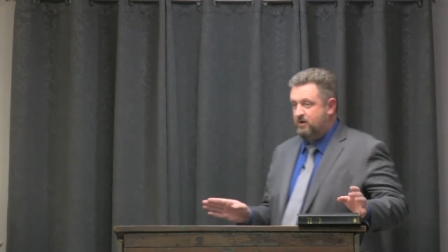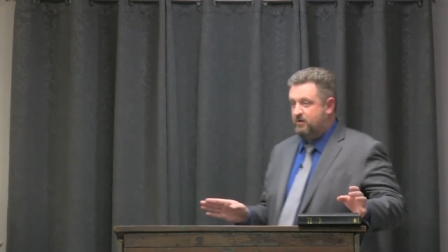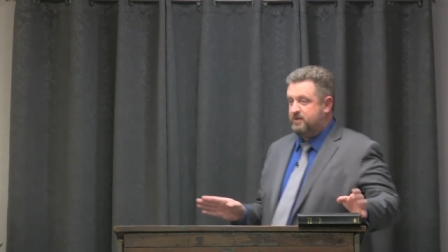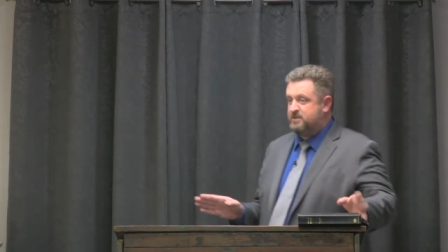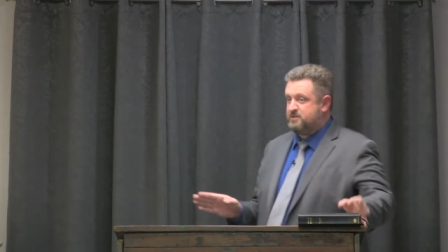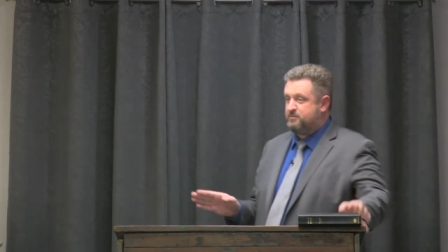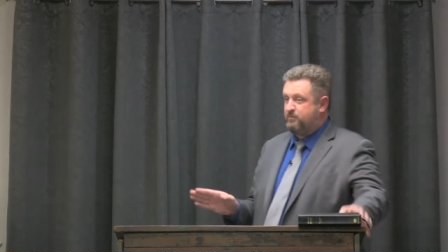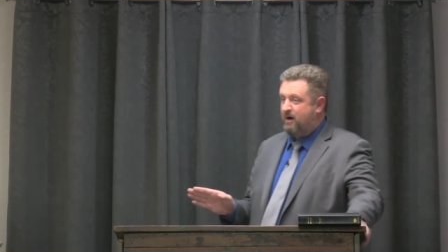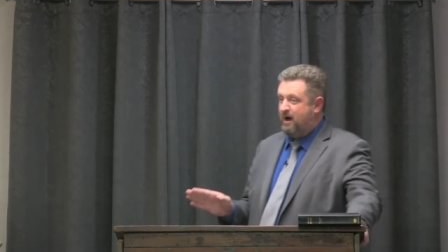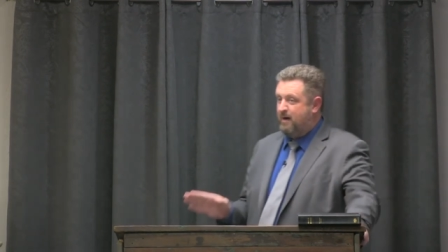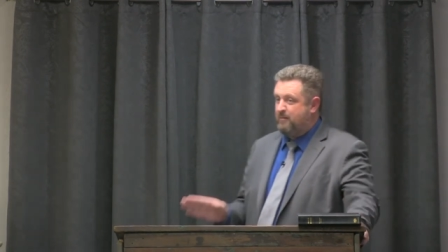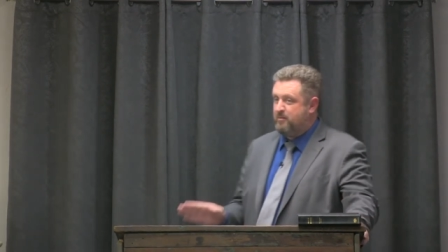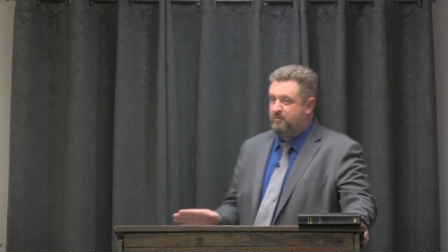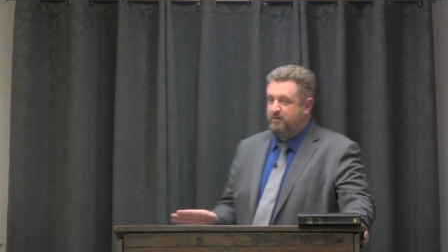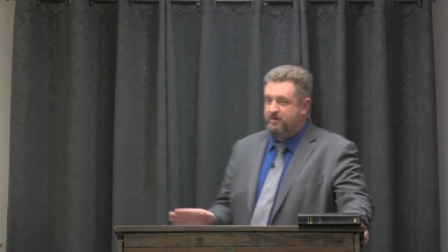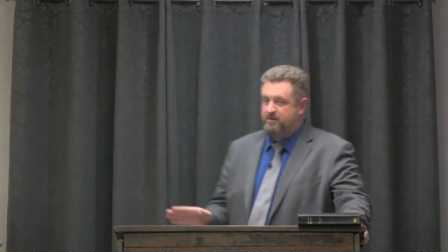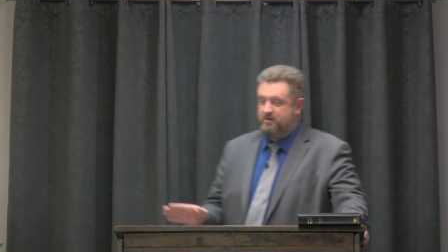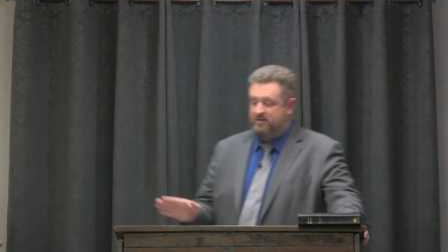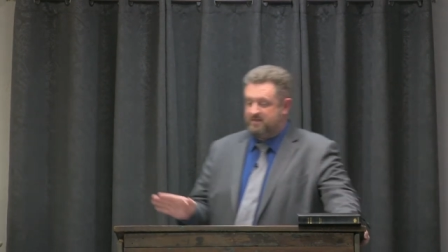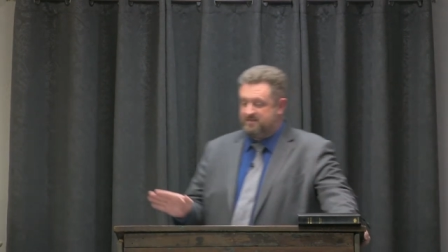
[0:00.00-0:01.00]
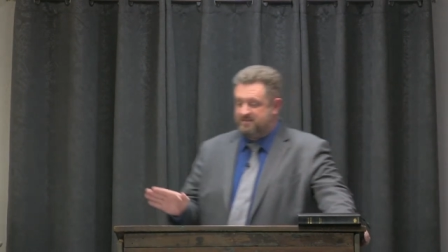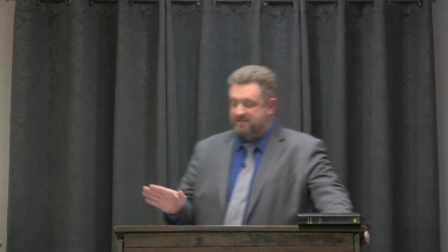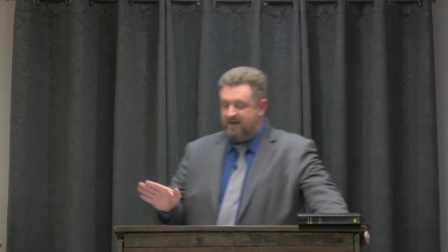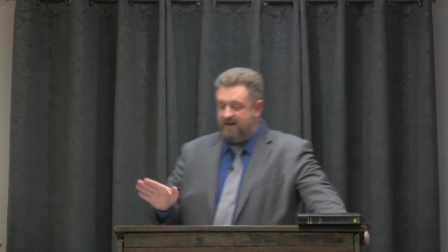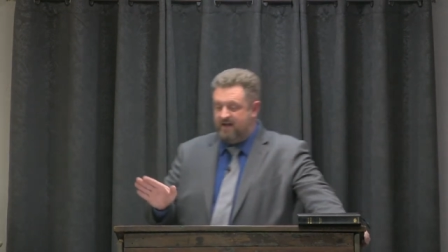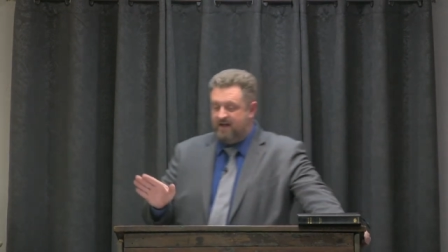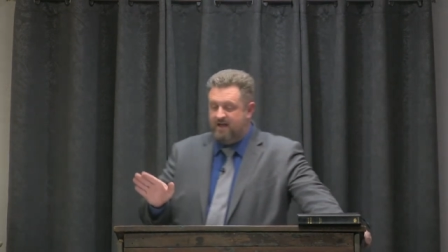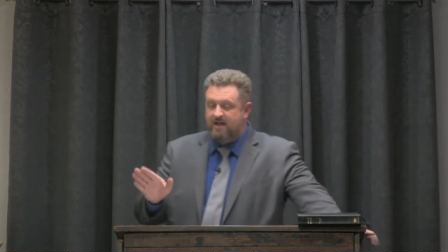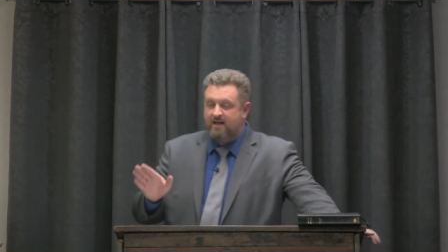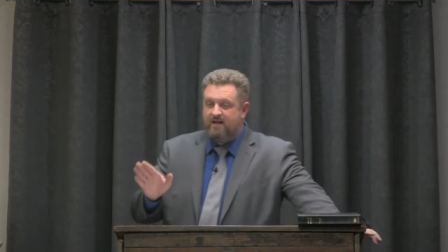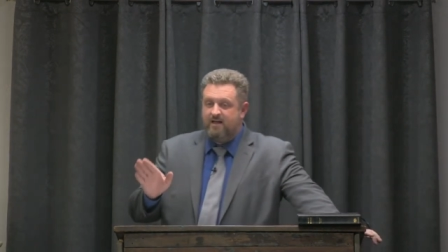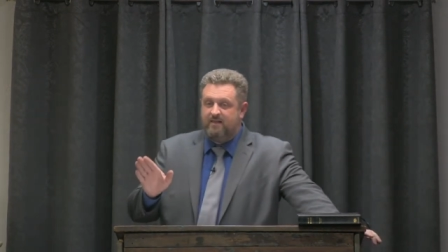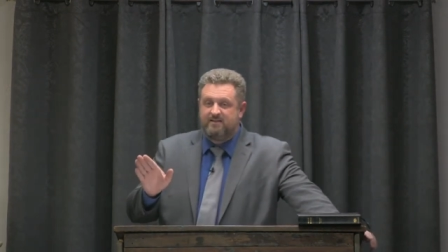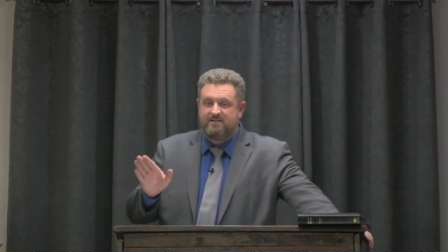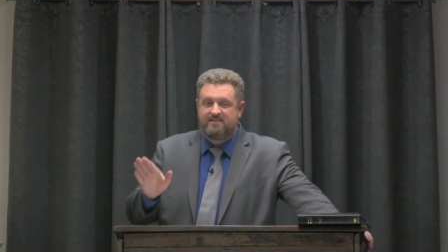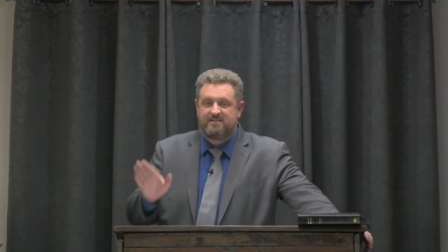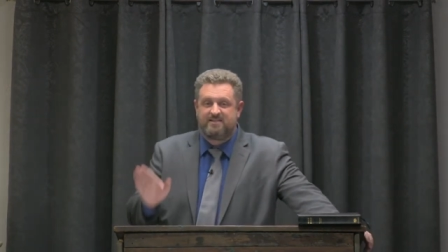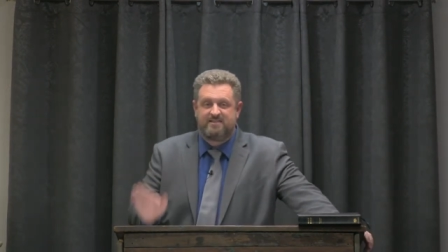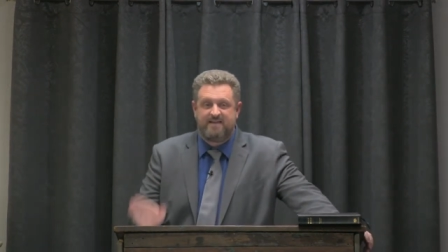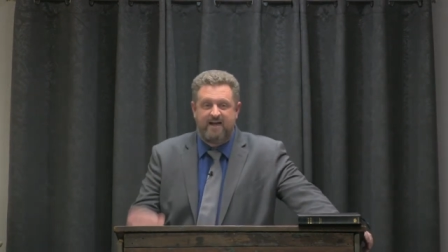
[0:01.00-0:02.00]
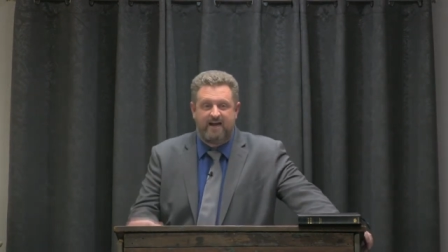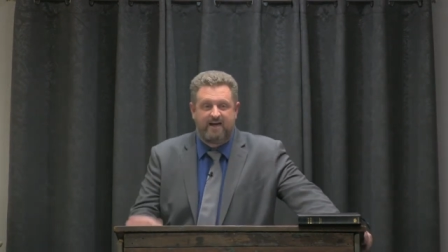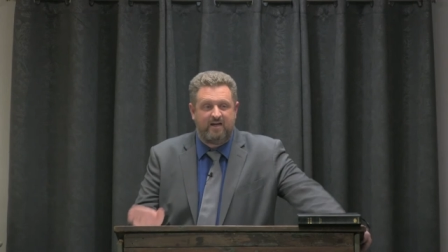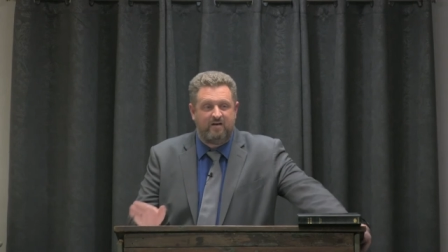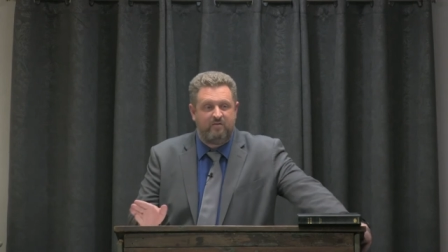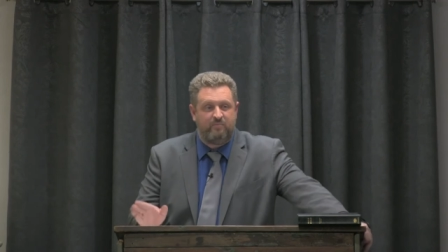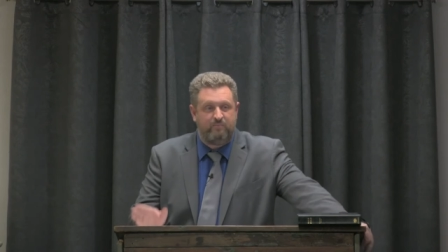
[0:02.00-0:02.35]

it's probably you could say the second